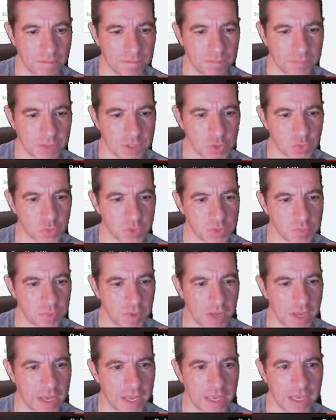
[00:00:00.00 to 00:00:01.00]
This was
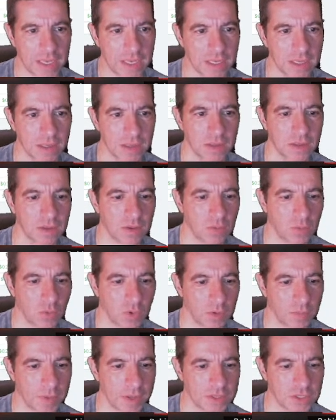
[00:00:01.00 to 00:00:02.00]
one
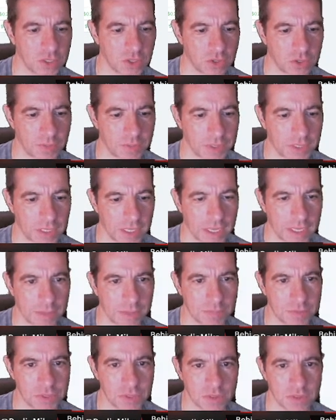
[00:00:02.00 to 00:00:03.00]
of my tournament
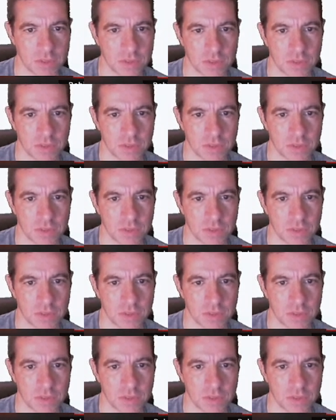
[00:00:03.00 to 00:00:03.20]
lineups.